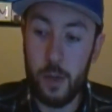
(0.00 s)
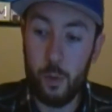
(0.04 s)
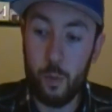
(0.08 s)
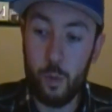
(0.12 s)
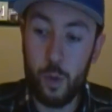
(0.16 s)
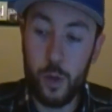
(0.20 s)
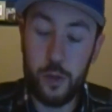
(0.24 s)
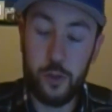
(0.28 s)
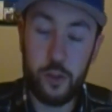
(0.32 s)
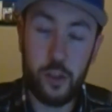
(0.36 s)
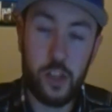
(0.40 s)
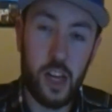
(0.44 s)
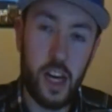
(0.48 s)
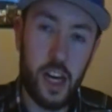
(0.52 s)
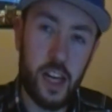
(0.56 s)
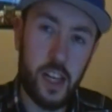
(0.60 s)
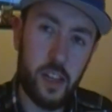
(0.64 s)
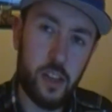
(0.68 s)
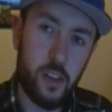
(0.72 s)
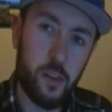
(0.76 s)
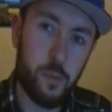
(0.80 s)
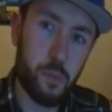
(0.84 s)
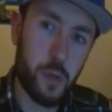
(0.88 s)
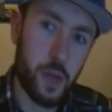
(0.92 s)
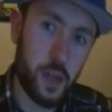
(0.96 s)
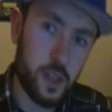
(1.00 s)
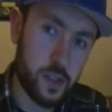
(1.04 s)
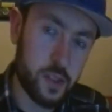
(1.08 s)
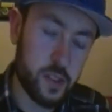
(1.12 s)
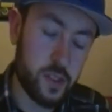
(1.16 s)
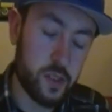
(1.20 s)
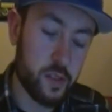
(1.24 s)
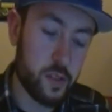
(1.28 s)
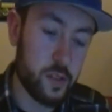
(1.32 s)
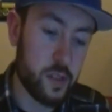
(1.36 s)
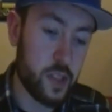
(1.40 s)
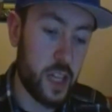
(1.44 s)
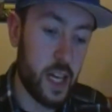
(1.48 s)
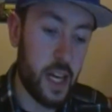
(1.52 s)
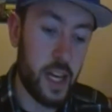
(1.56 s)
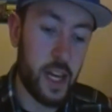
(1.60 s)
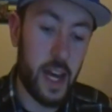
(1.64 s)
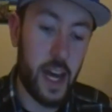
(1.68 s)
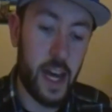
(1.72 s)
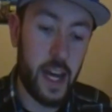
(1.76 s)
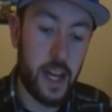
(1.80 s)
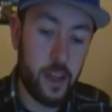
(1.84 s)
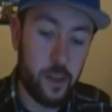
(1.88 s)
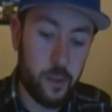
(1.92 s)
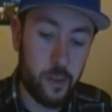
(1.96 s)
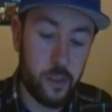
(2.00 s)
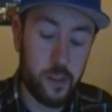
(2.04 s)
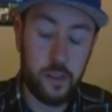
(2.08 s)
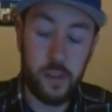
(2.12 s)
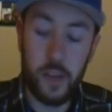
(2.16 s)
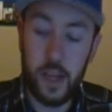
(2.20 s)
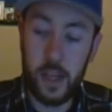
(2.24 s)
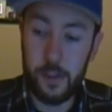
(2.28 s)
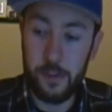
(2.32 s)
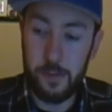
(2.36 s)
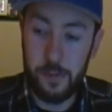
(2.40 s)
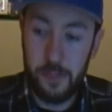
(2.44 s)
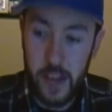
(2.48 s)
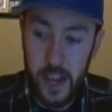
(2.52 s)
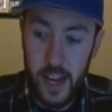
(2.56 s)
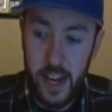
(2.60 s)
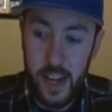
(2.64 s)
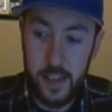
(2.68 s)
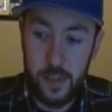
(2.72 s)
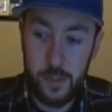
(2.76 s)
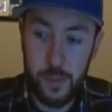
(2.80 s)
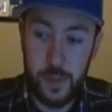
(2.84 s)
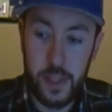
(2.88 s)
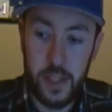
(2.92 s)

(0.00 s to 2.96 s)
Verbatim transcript: which kind of puzzled and angered a lot of fans